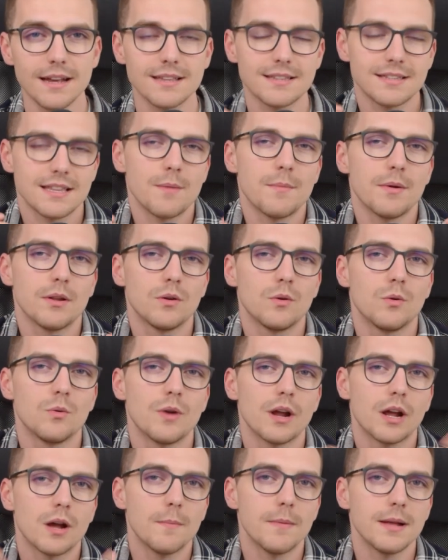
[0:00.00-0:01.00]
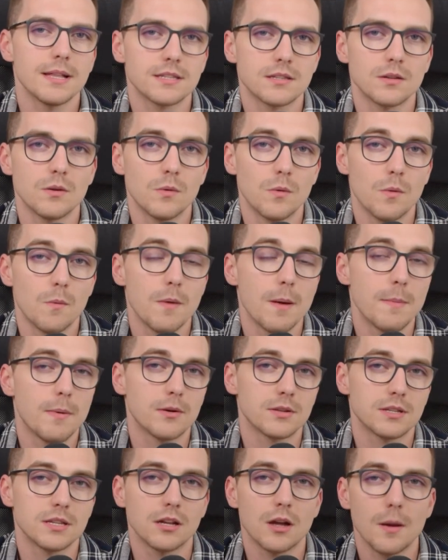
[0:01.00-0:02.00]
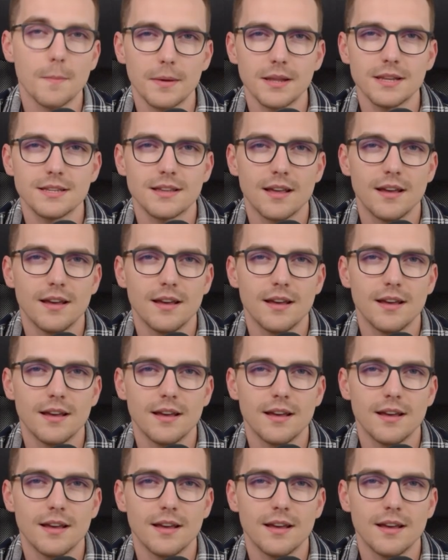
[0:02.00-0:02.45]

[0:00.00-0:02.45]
as someone who recommends web hosting companies,